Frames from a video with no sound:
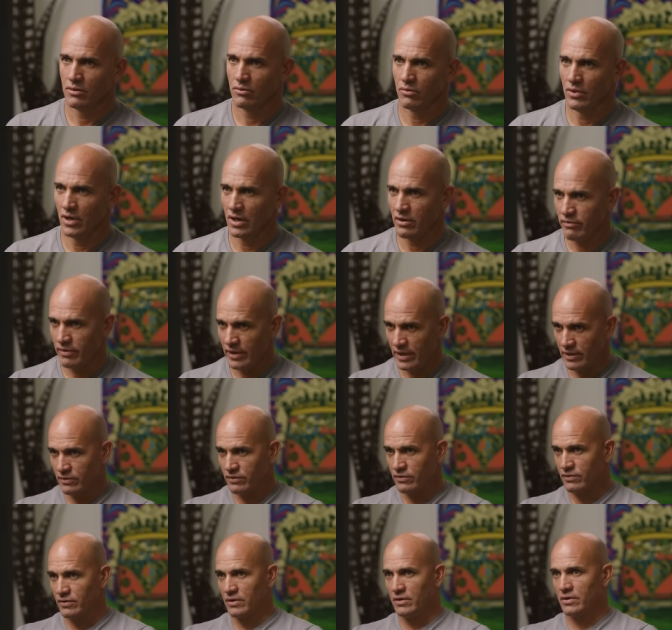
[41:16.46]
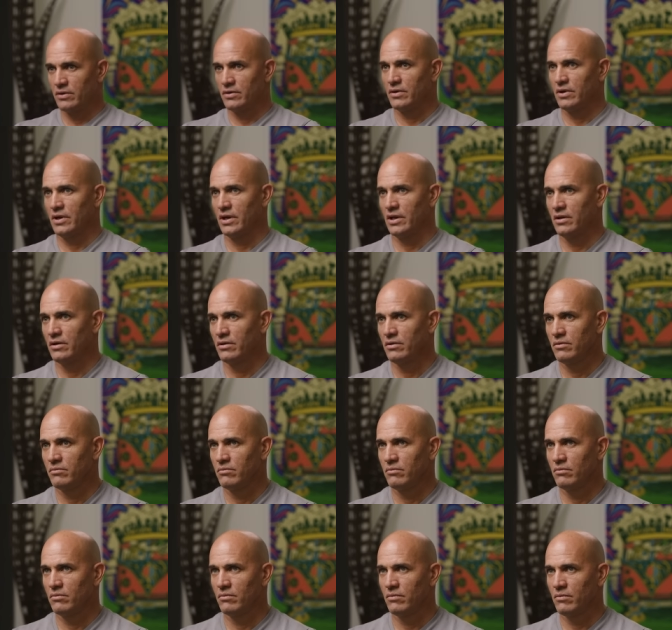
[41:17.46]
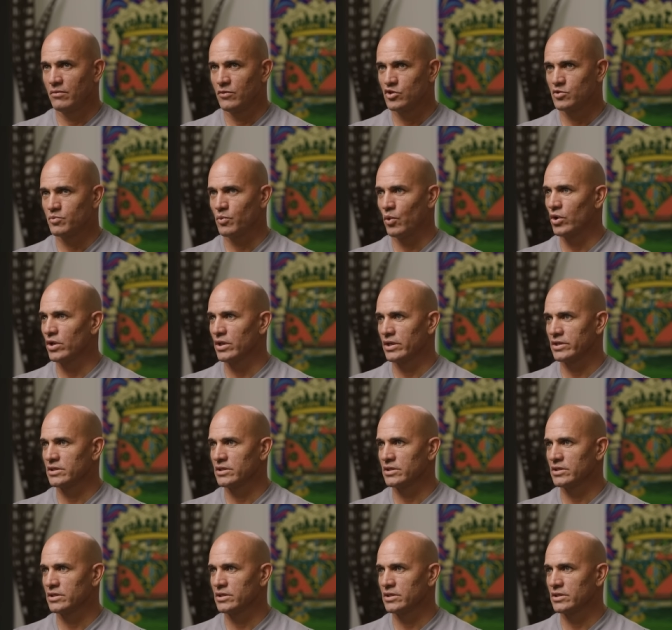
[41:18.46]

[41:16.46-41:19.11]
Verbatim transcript: run events and, and spoil